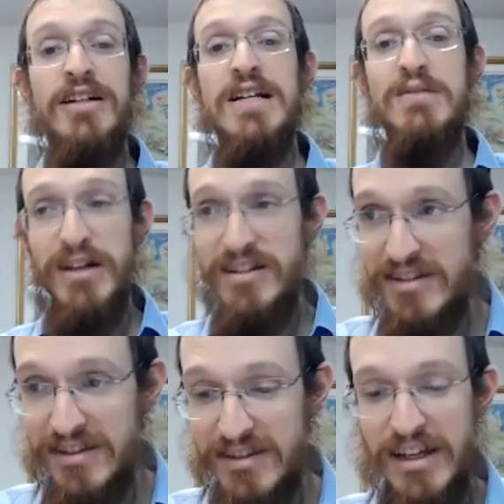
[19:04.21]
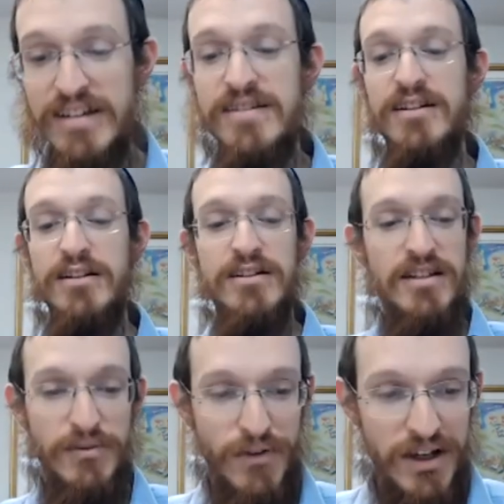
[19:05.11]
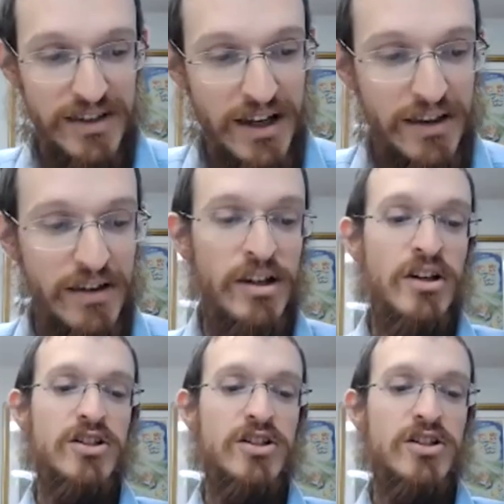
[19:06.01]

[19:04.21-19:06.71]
especially since snake signifies death.